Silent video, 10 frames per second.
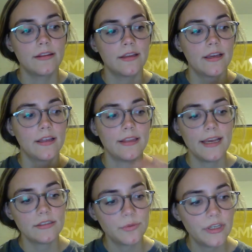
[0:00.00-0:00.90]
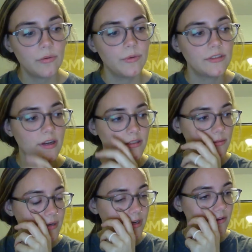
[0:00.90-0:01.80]
last week we talked
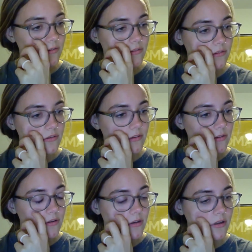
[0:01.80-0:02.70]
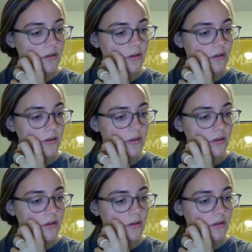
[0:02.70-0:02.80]
about, we